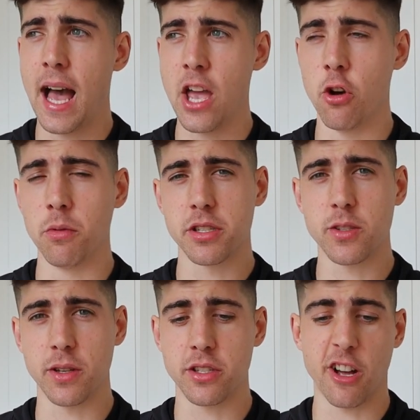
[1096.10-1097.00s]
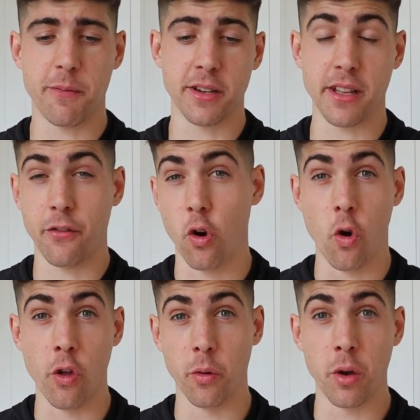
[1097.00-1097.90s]
I almost switched off because I
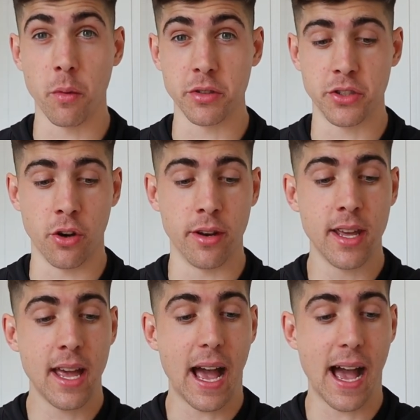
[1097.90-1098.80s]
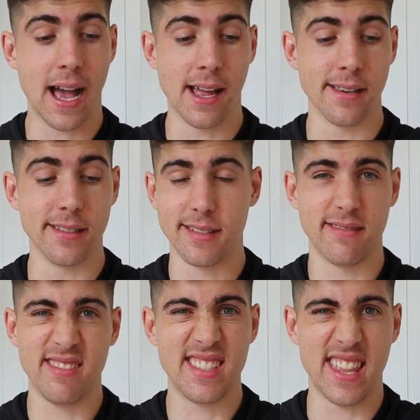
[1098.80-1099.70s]
thought all the work was done and
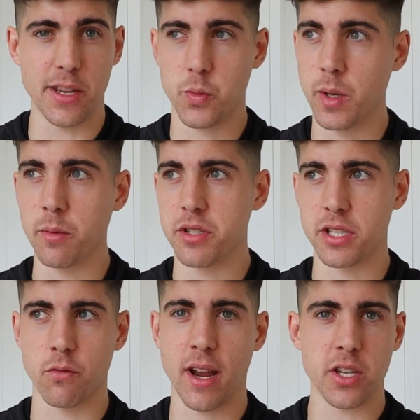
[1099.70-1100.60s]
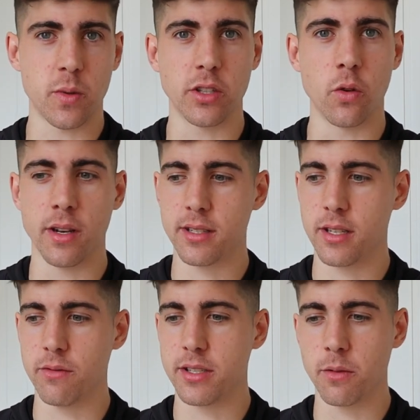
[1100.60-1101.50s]
this week was just the rest week going
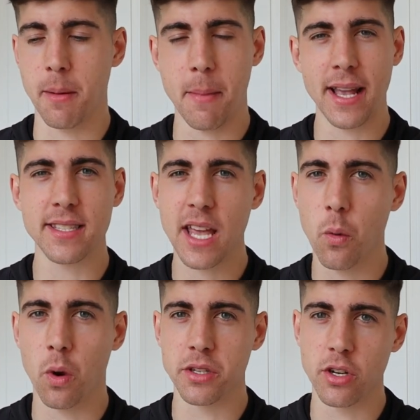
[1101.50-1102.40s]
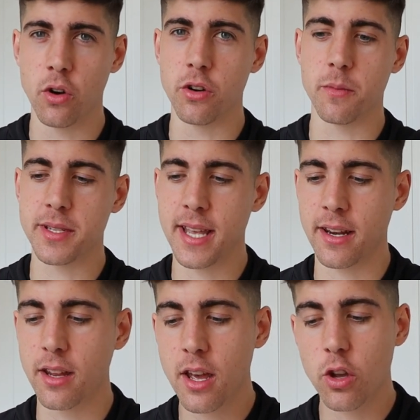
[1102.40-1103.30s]
into the race. So my mindset wasn't
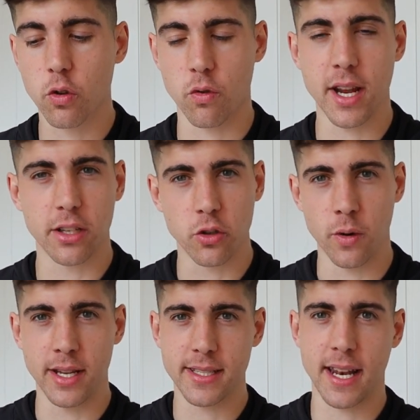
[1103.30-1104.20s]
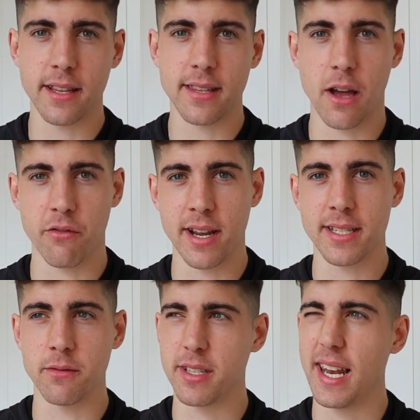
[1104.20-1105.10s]
100% great going into that
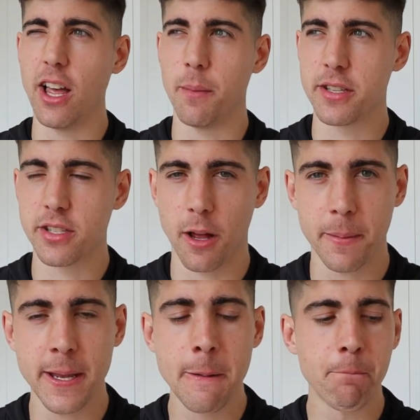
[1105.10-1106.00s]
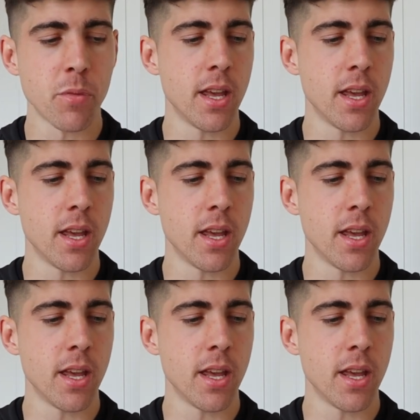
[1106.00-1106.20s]
race. I was a little bit sloppy.